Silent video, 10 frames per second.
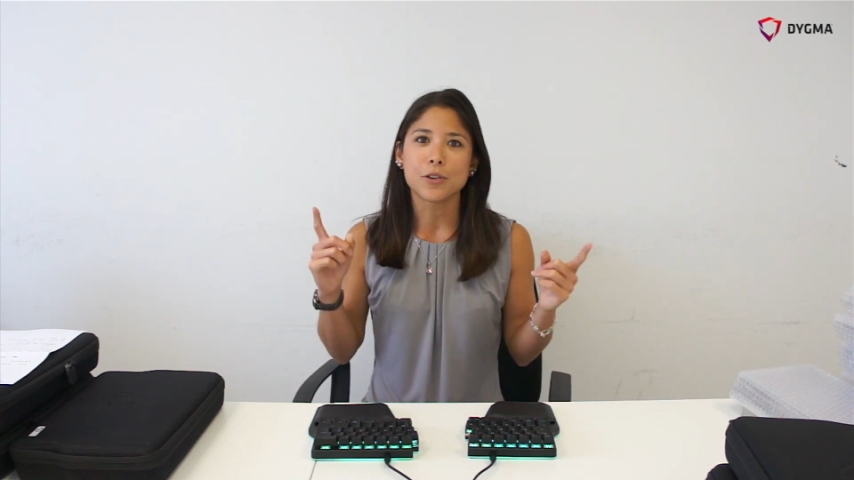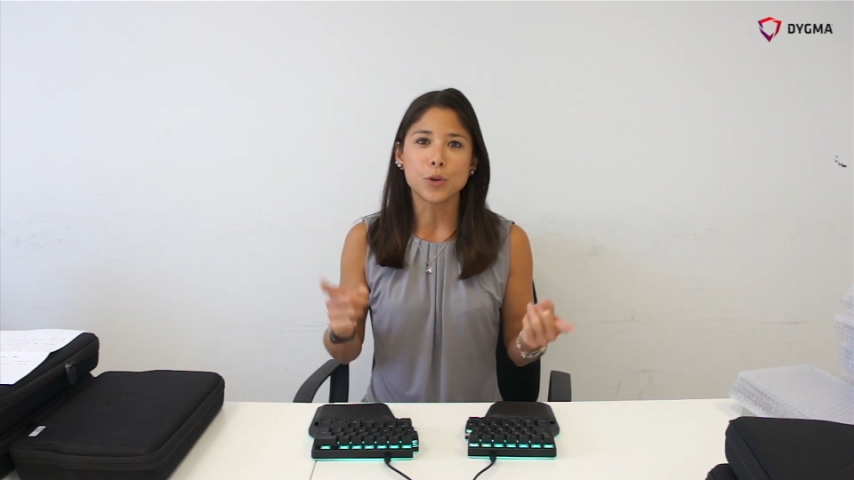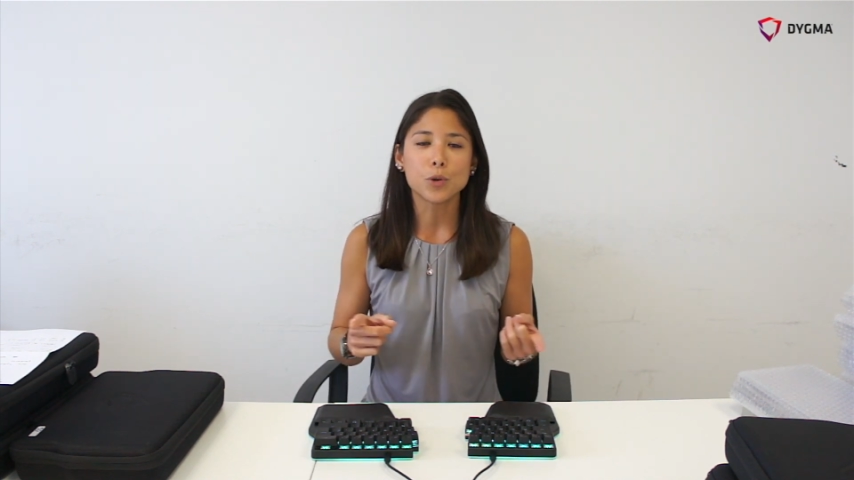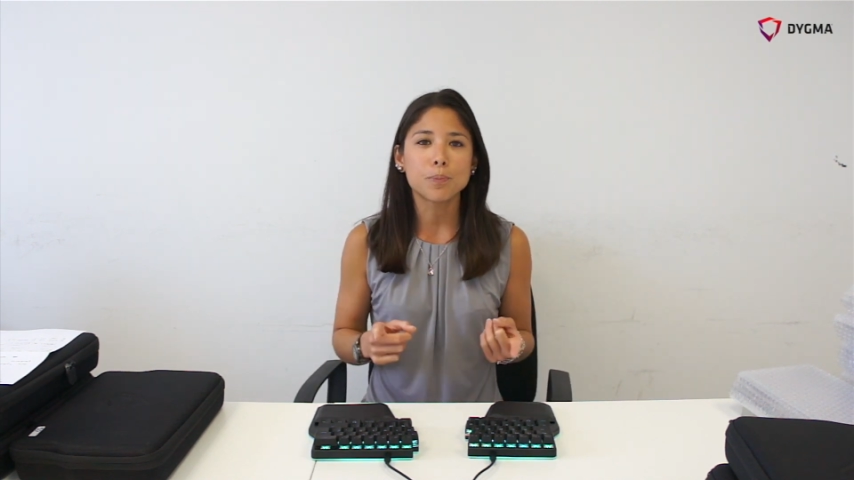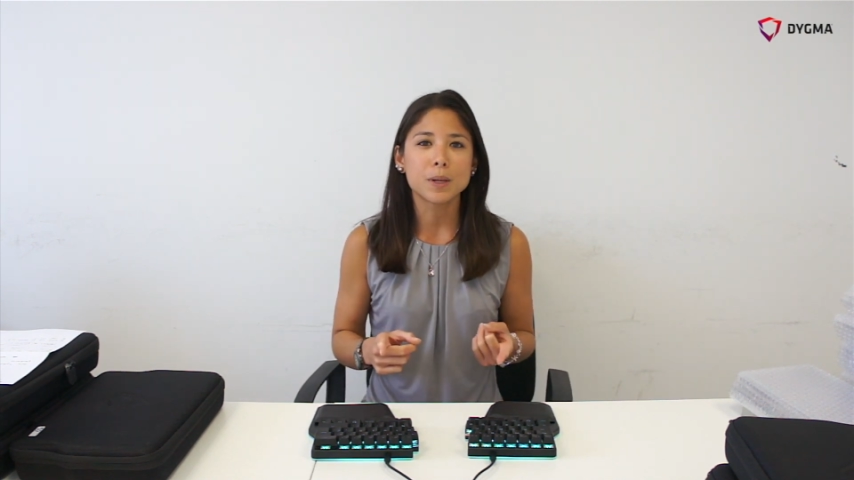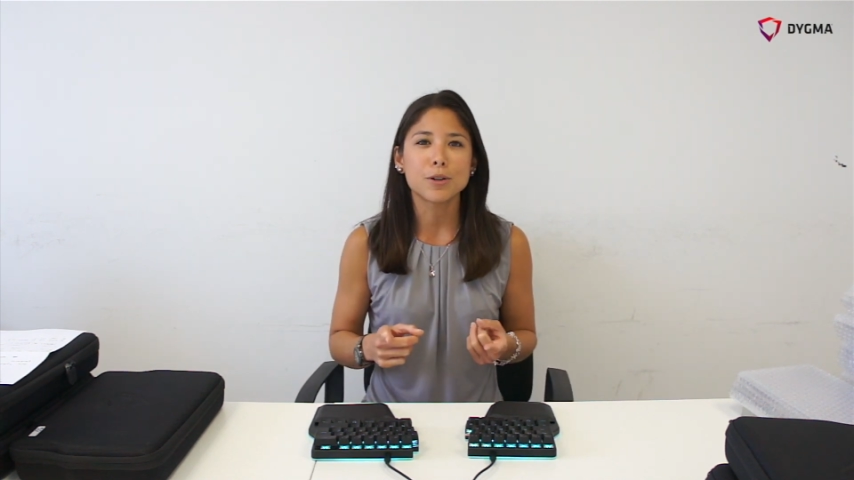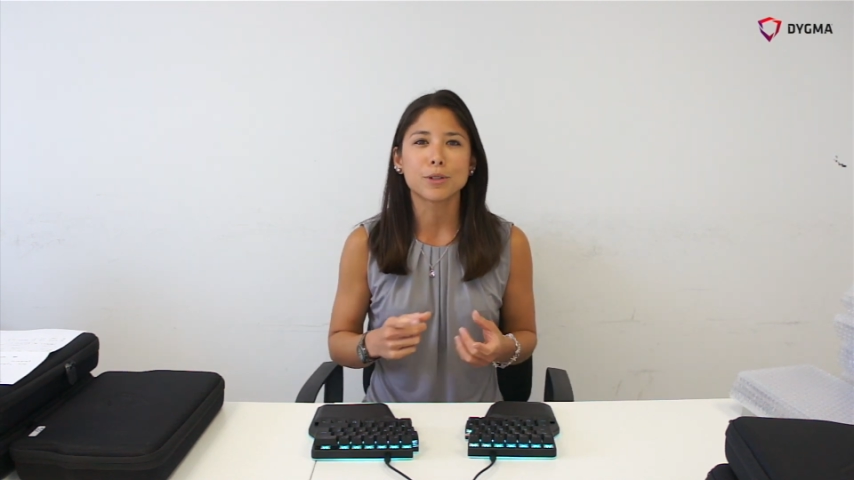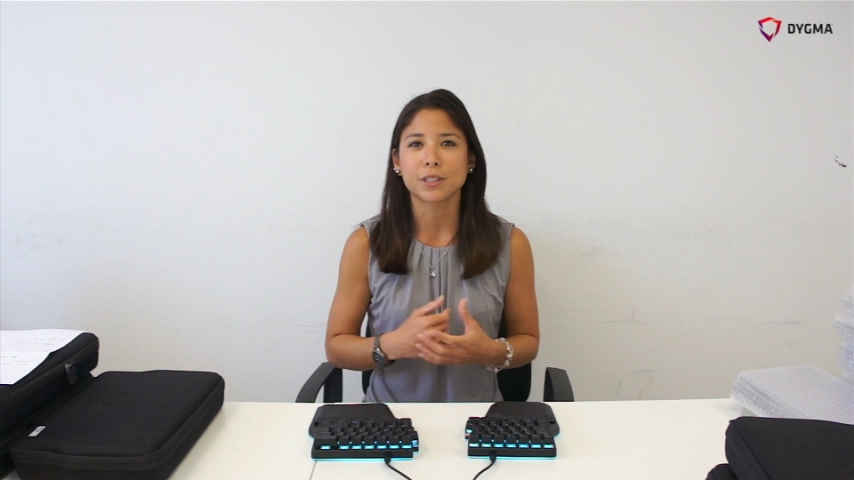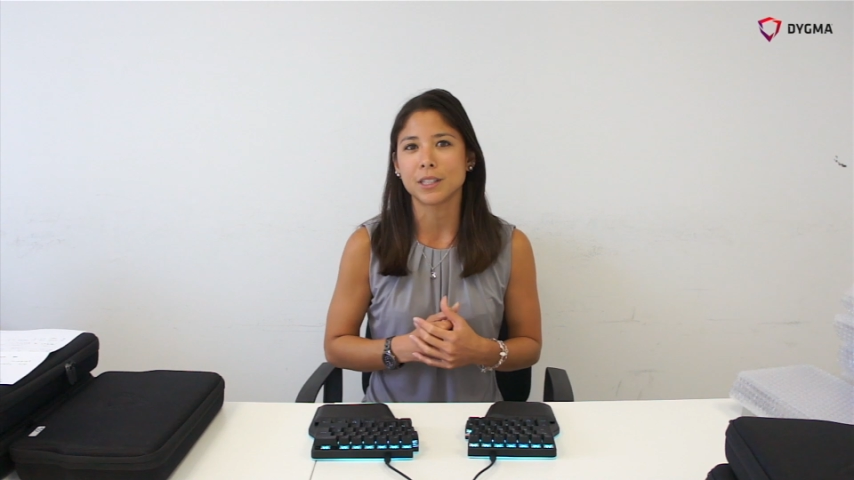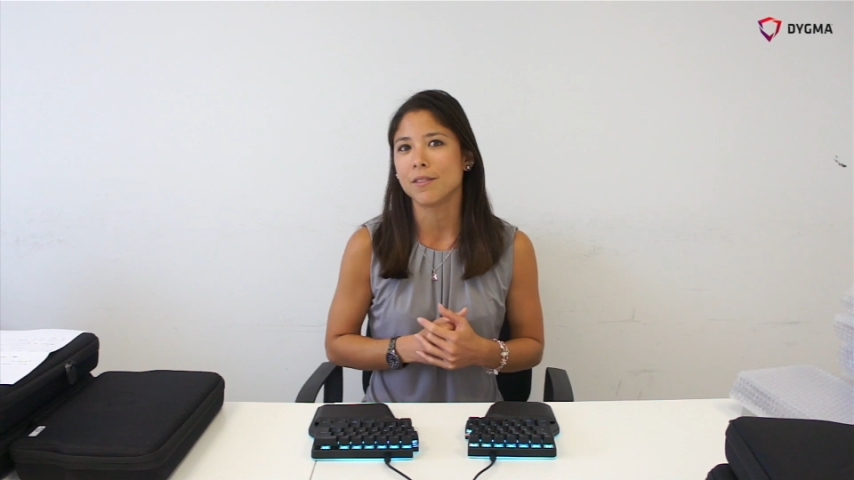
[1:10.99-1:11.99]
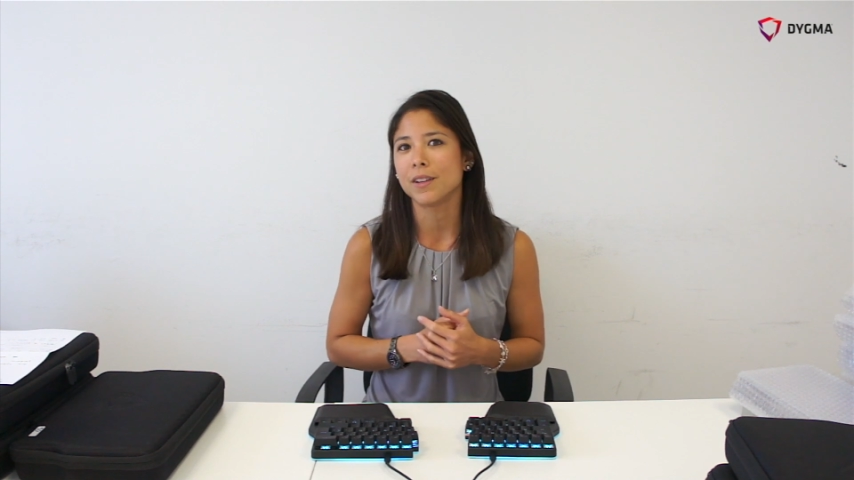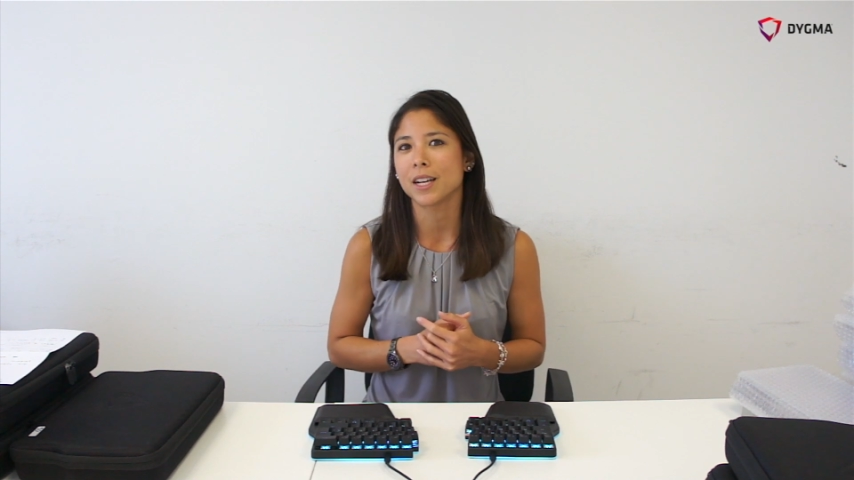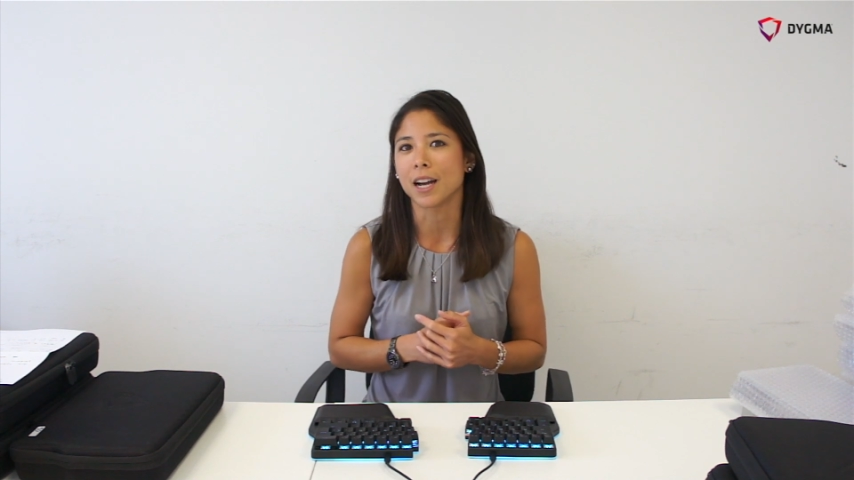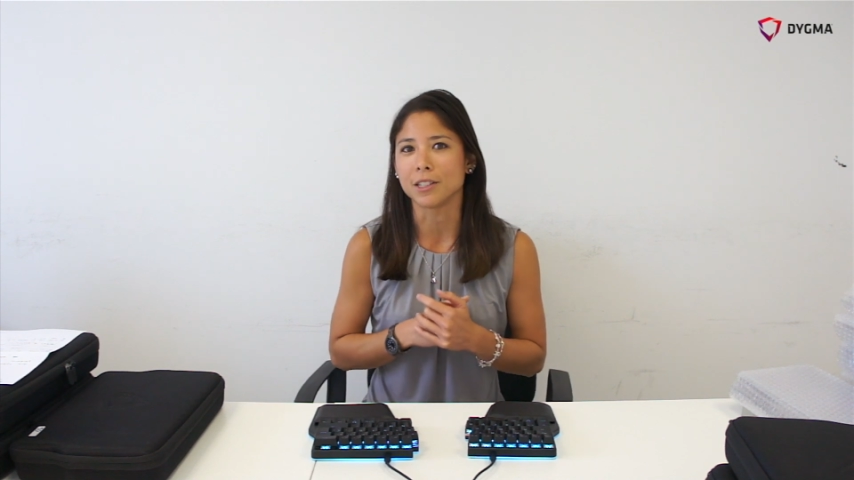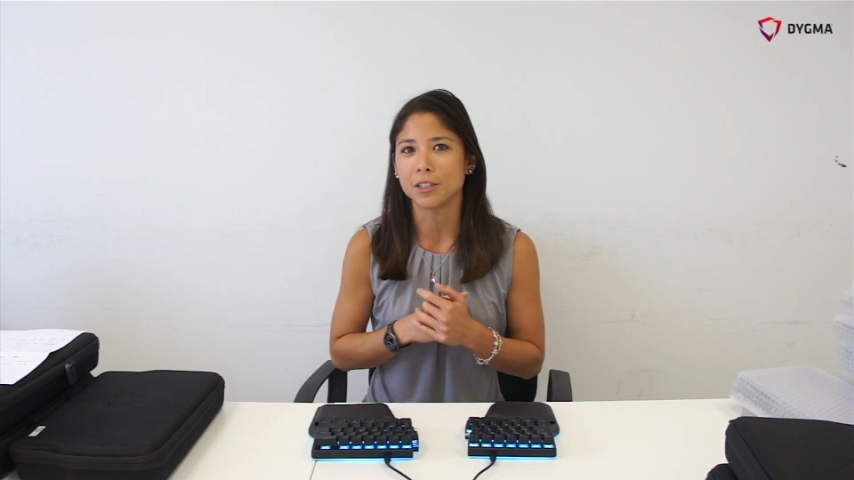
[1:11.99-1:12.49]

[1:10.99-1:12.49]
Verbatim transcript: You'll be receiving a